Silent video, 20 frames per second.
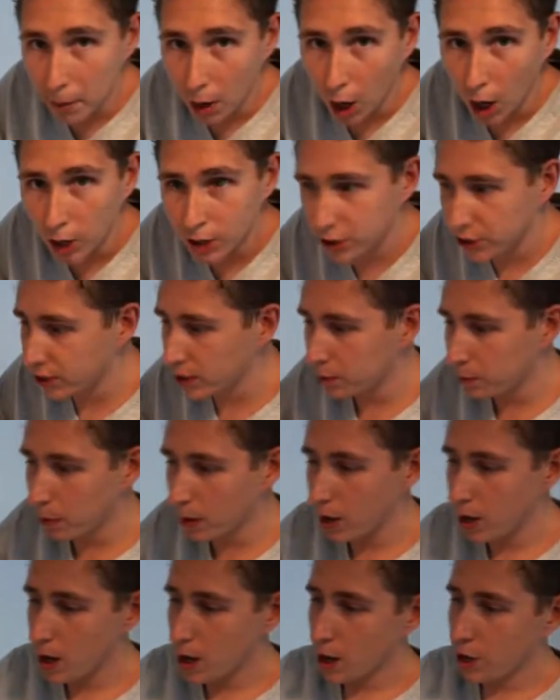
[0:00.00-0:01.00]
purchases,
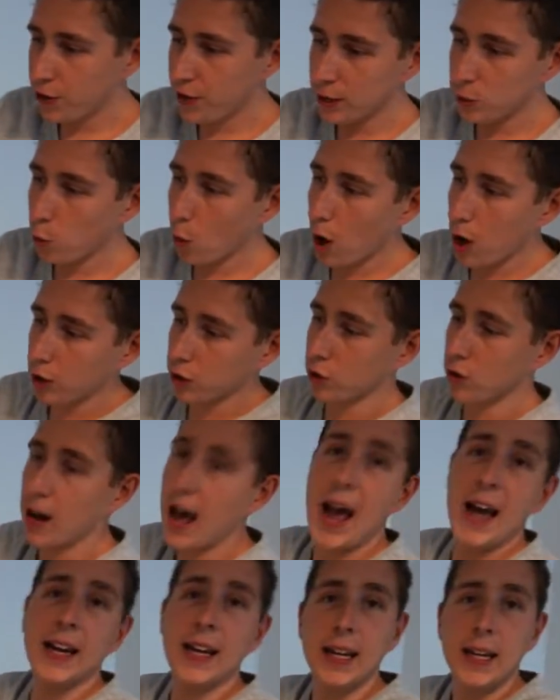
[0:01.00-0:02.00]
but this works on
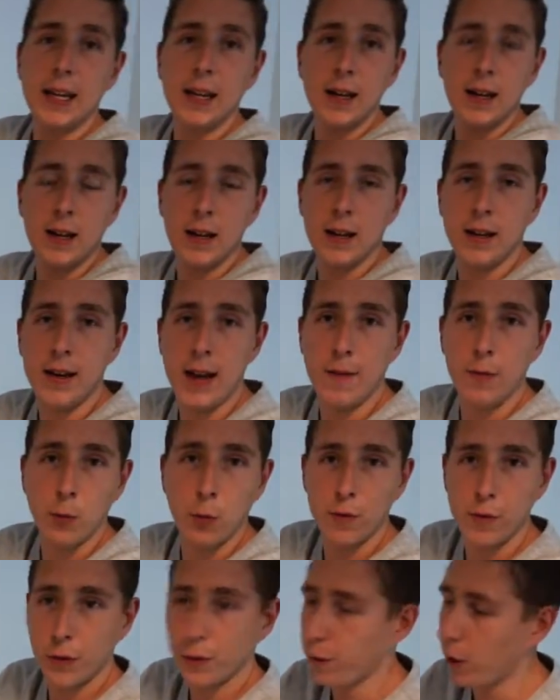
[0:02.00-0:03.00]
any
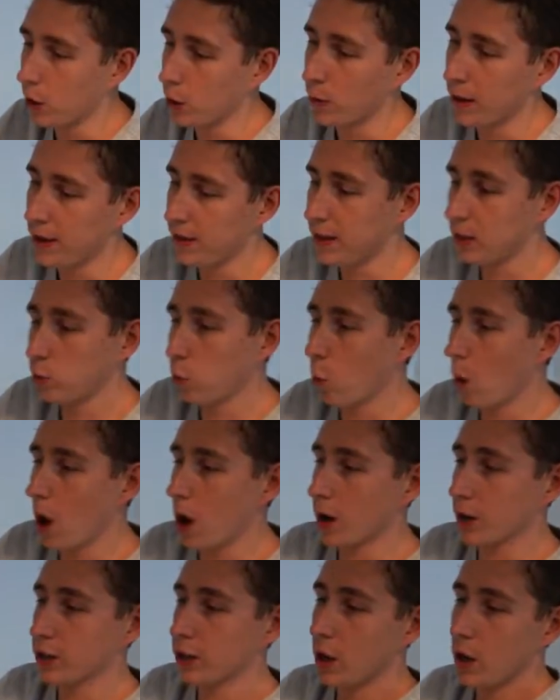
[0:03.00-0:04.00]
level of the funnel here. This
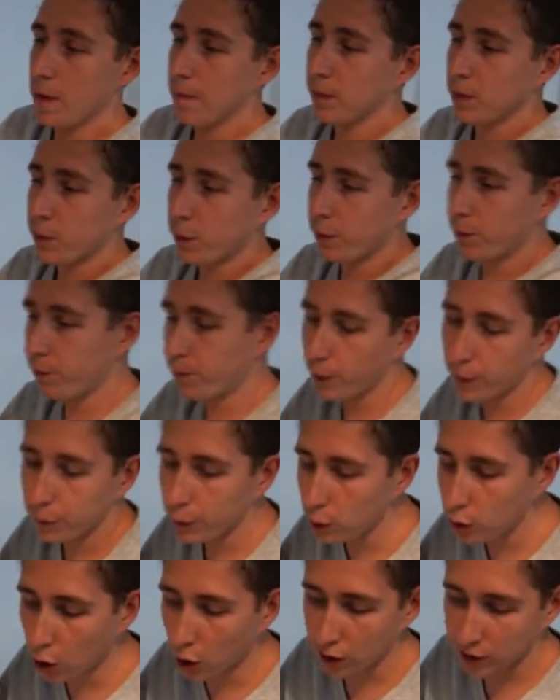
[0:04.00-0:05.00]
works for, for
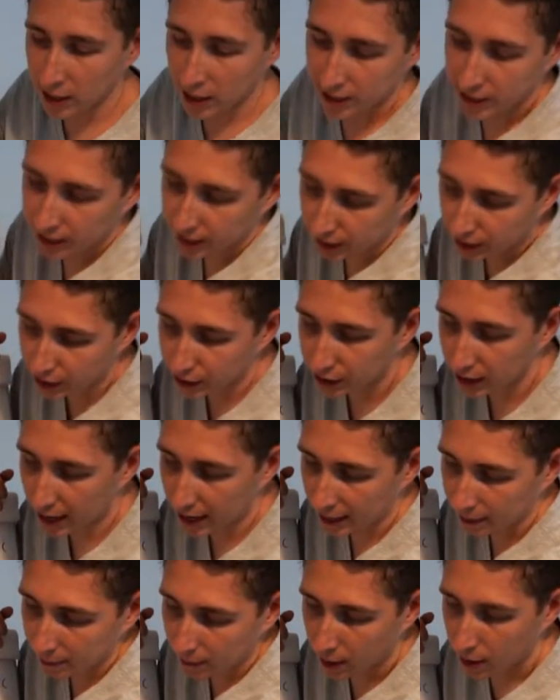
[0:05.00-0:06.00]
view contents. It's the
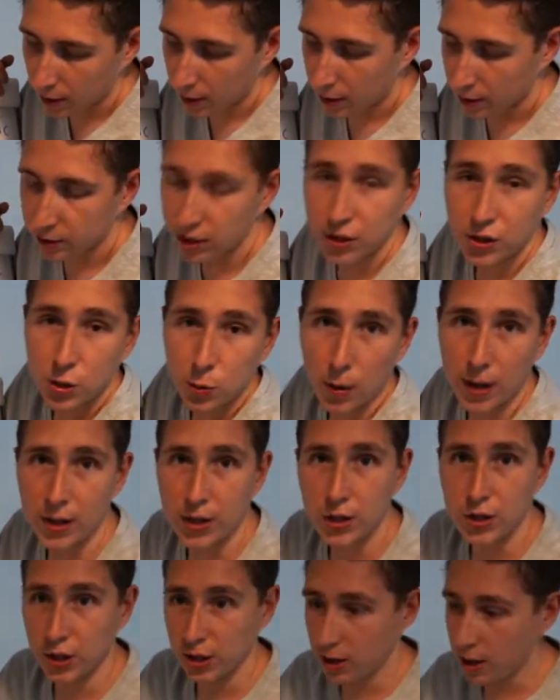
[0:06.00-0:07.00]
same
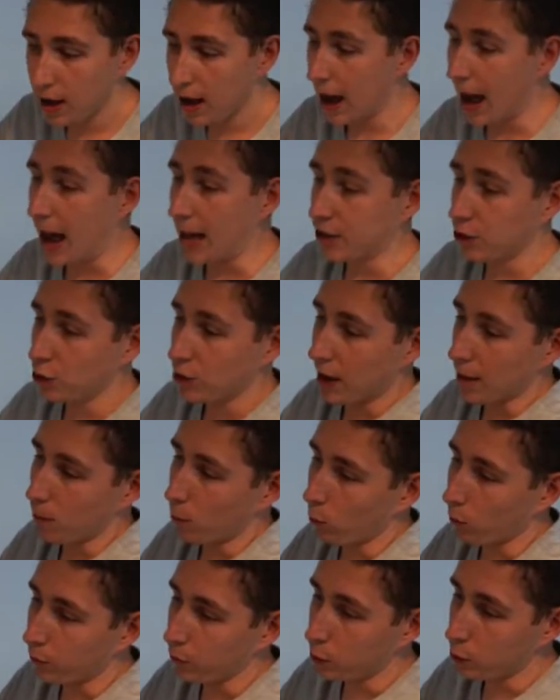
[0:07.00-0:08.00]
situation. As you get
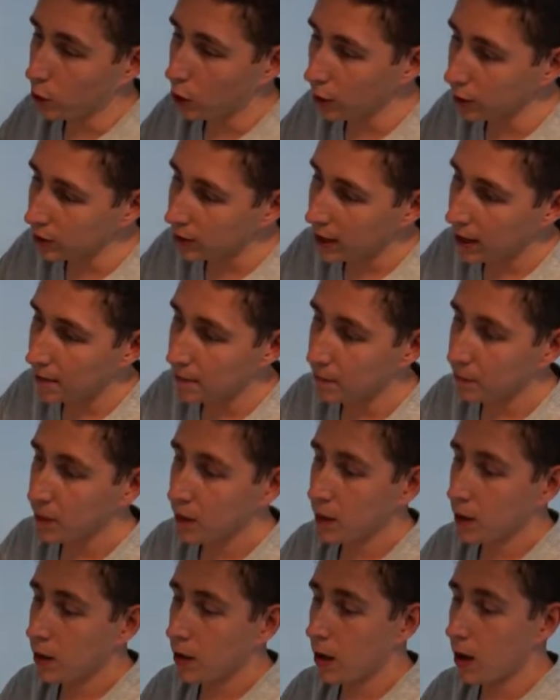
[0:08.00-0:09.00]
more view content
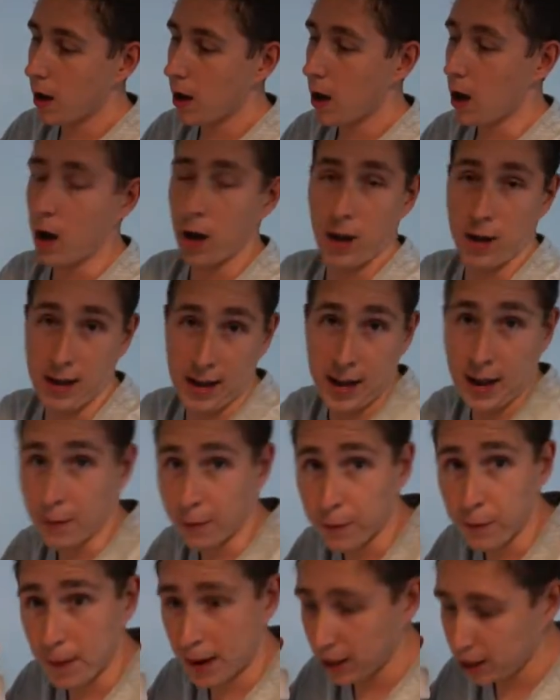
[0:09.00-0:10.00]
uh,
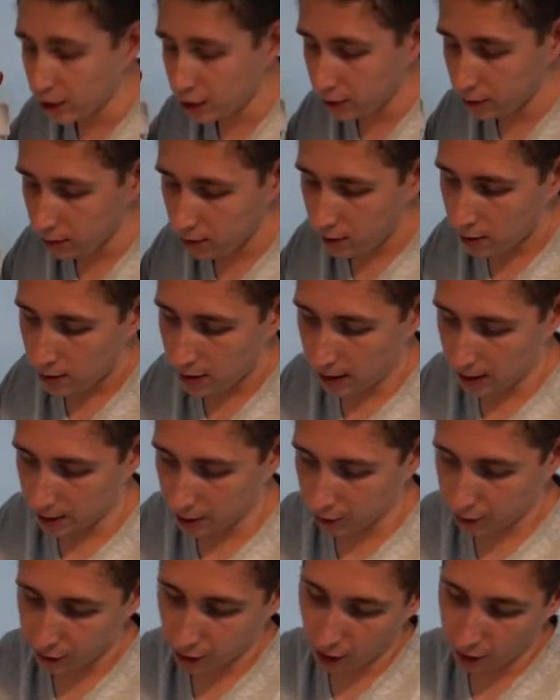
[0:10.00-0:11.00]
information, and
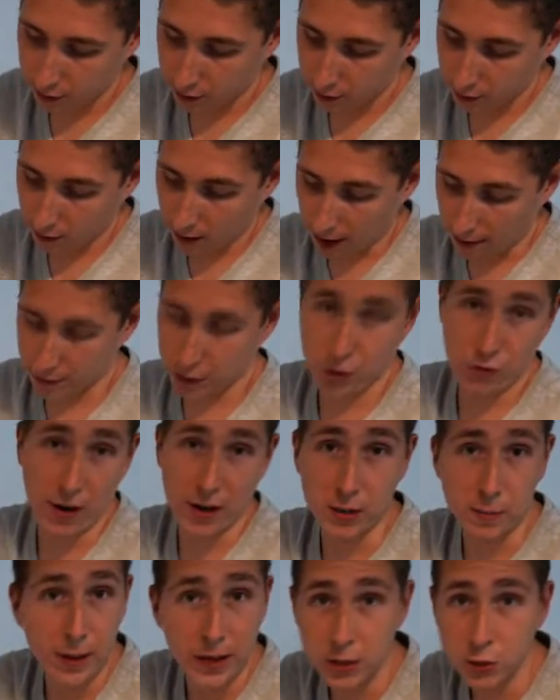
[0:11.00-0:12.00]
you start to have a
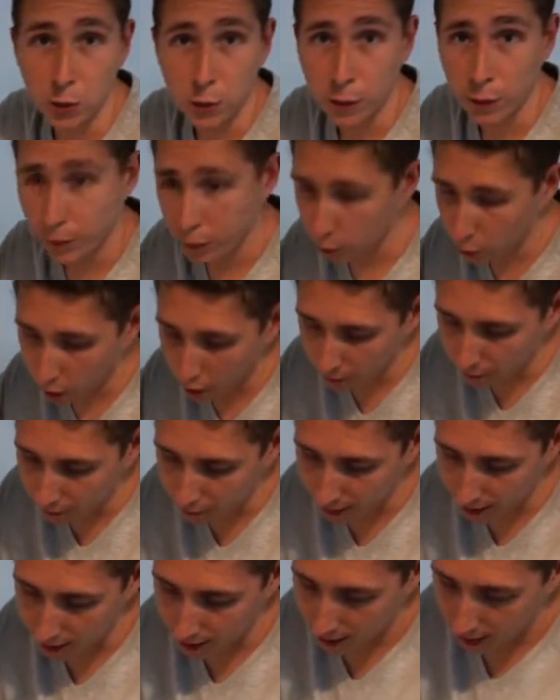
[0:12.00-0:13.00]
trained pixel for view
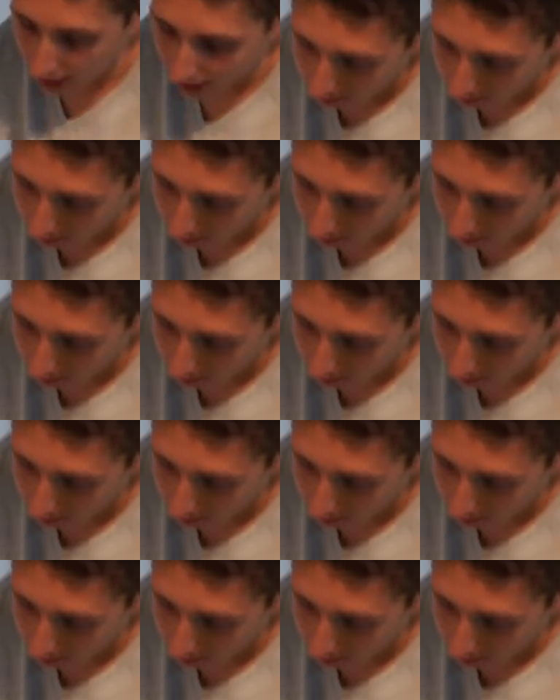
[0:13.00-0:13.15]
content,